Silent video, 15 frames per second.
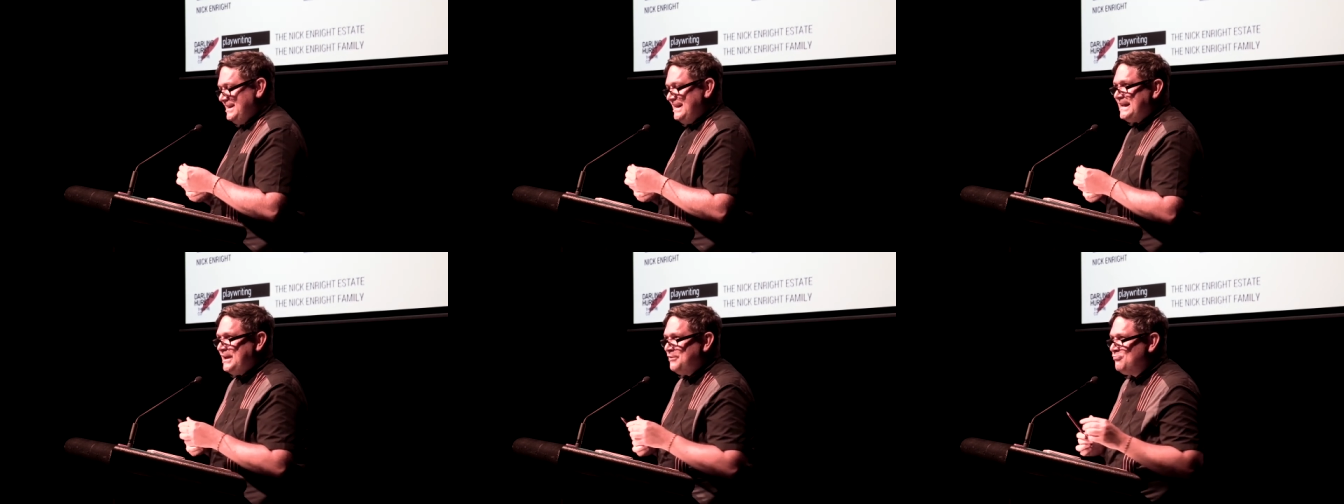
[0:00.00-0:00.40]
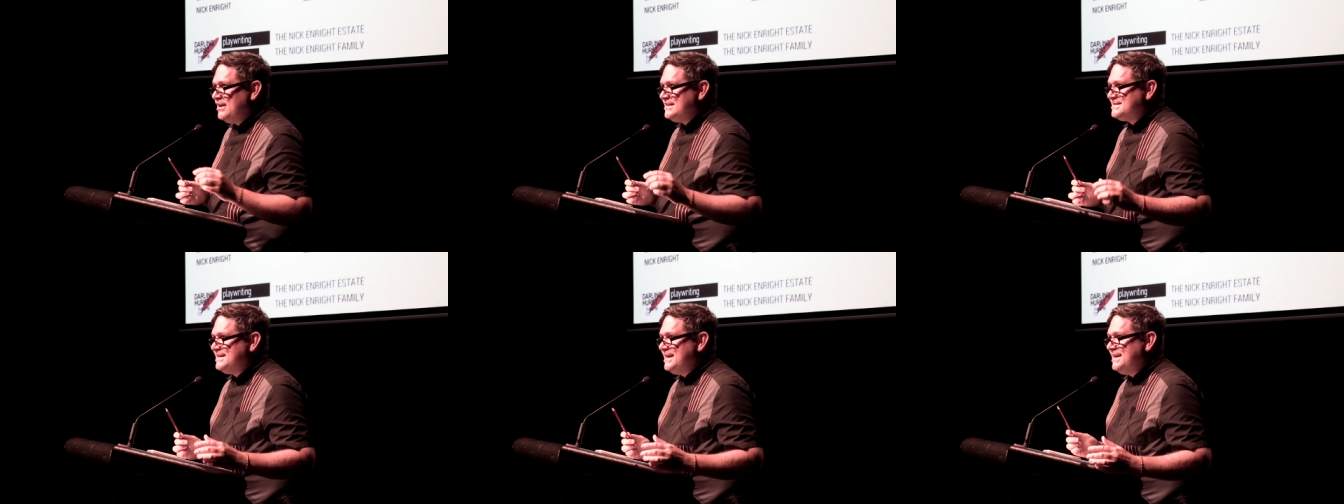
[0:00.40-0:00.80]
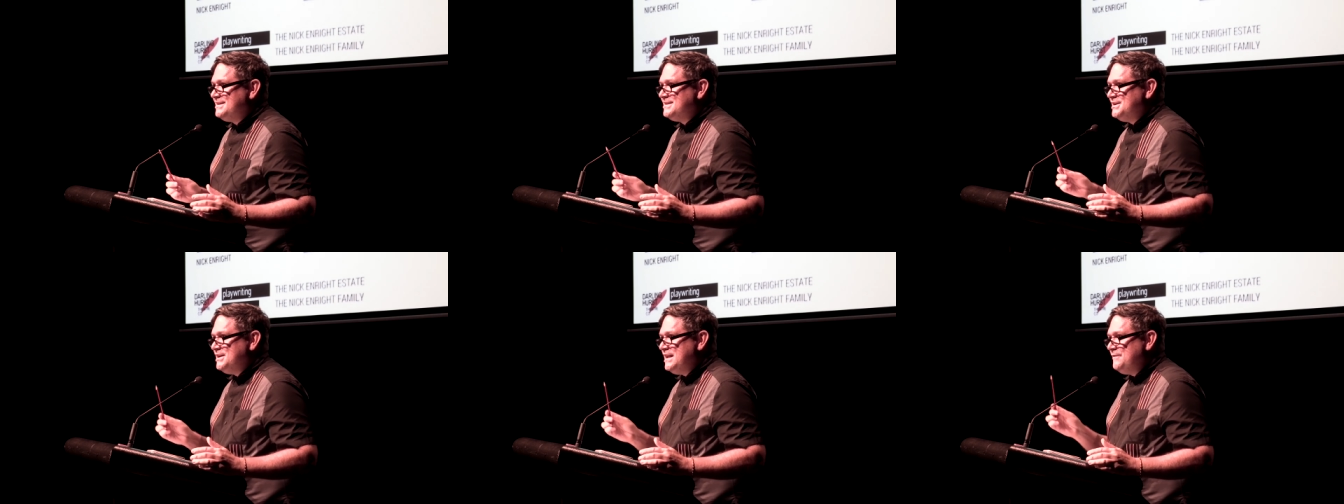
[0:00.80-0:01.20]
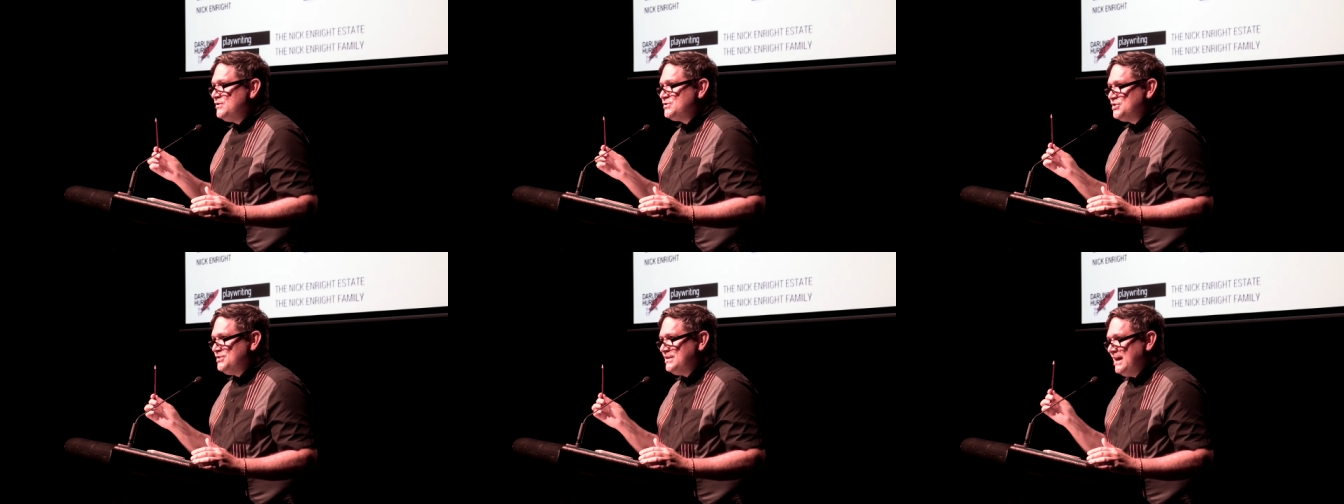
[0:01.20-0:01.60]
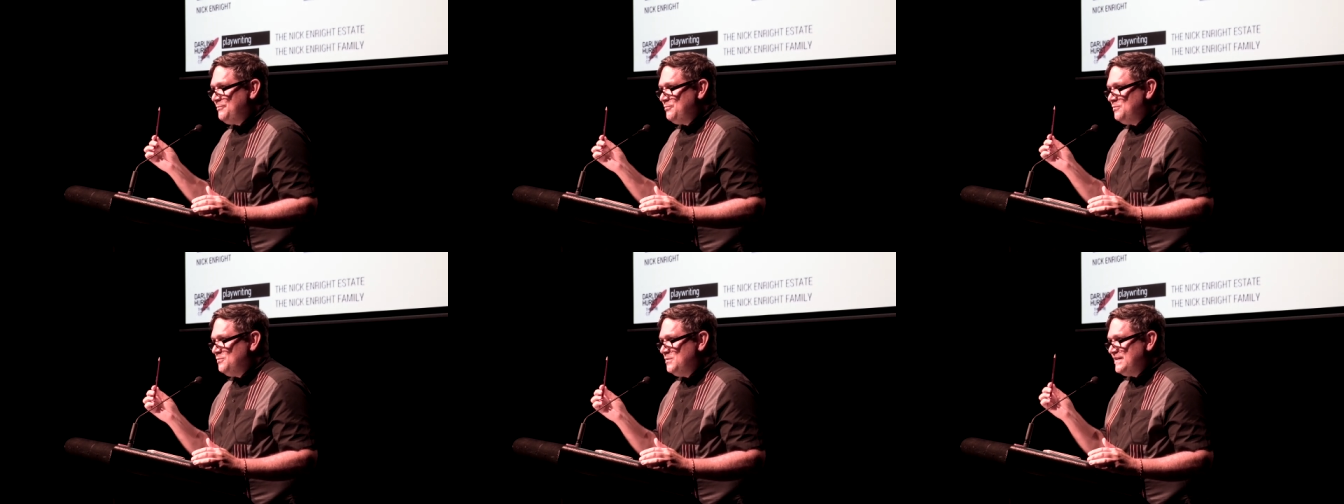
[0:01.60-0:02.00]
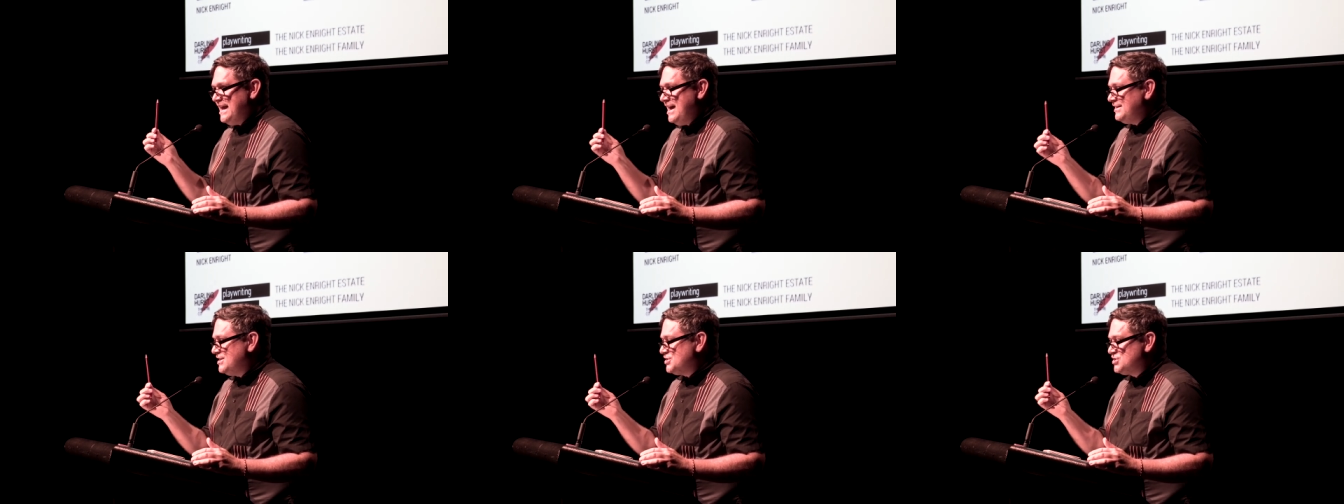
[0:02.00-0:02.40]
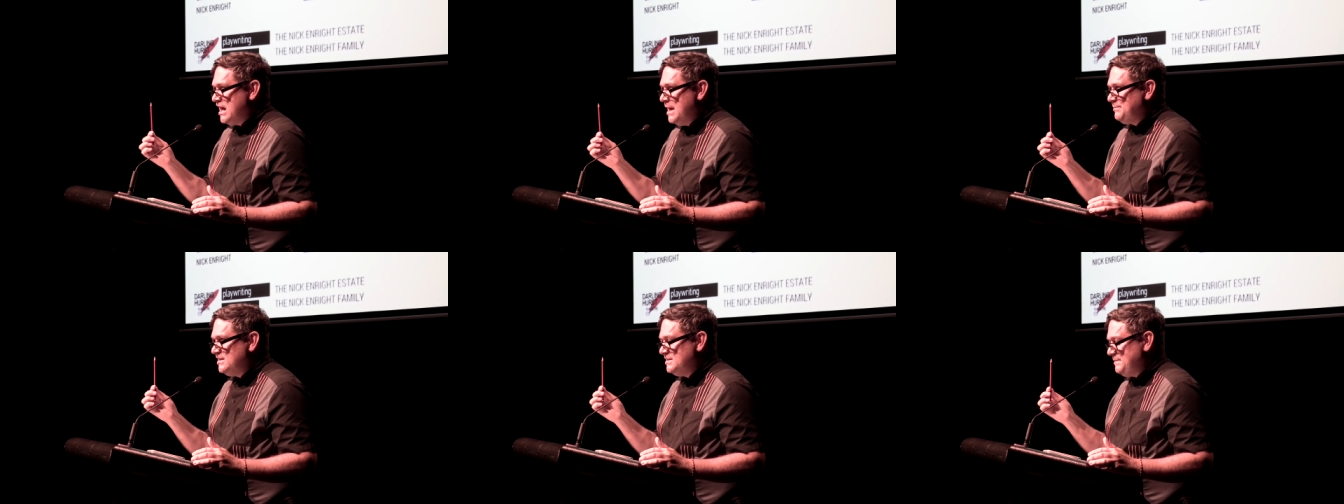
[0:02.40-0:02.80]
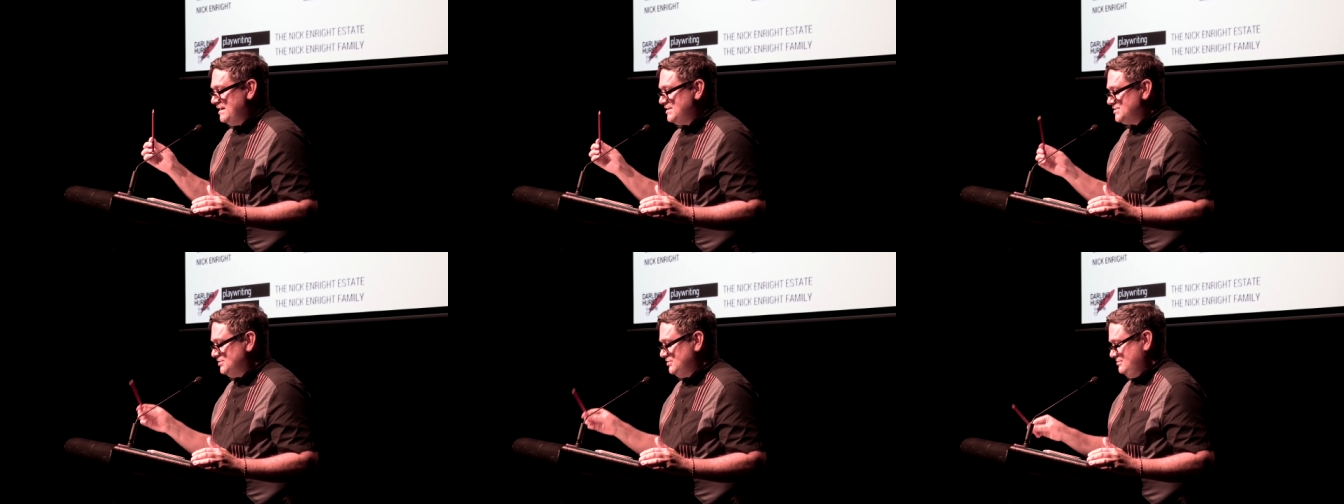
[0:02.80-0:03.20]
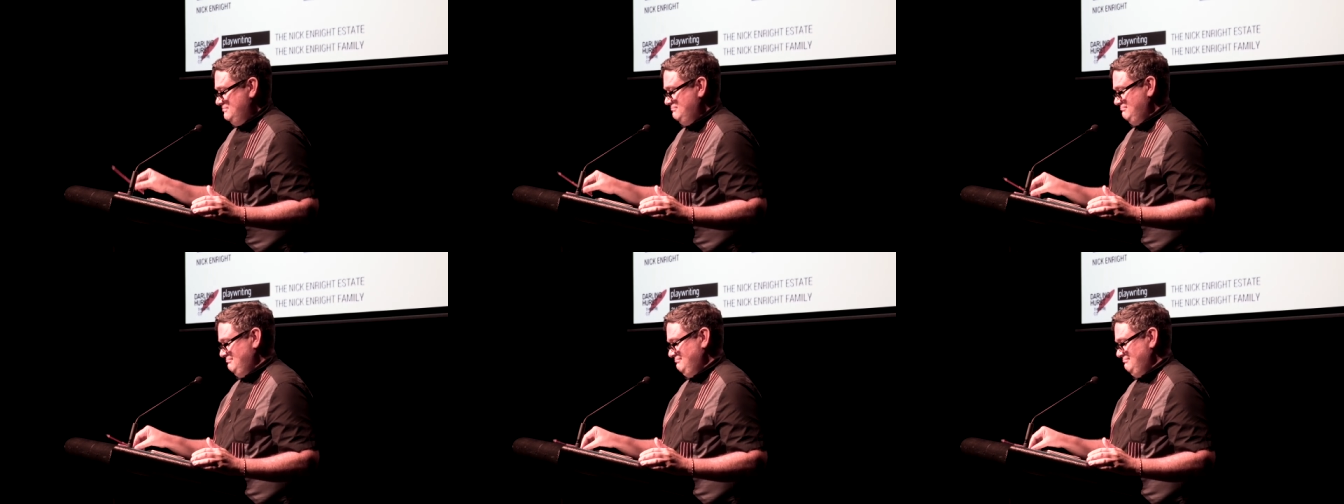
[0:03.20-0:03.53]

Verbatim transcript: Nick Enright said, never turn up without a sharpened pencil.